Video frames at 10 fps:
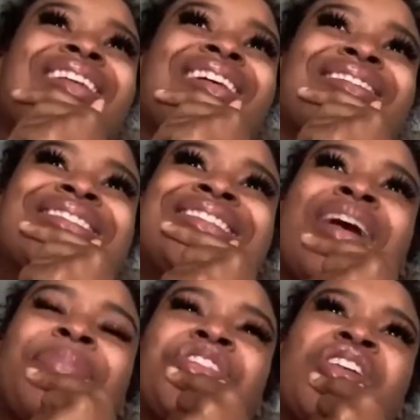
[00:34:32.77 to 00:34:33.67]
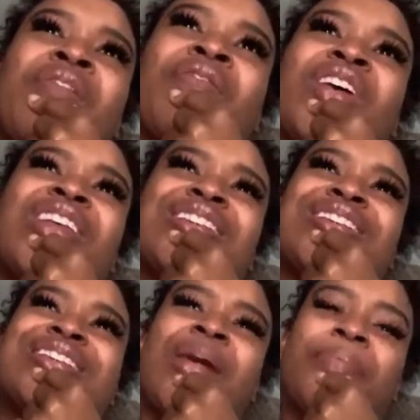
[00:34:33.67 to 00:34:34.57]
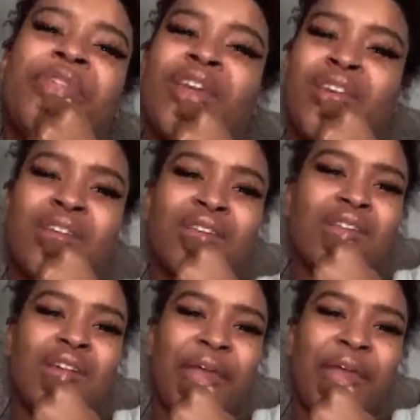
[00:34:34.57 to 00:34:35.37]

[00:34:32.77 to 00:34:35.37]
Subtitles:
invented something.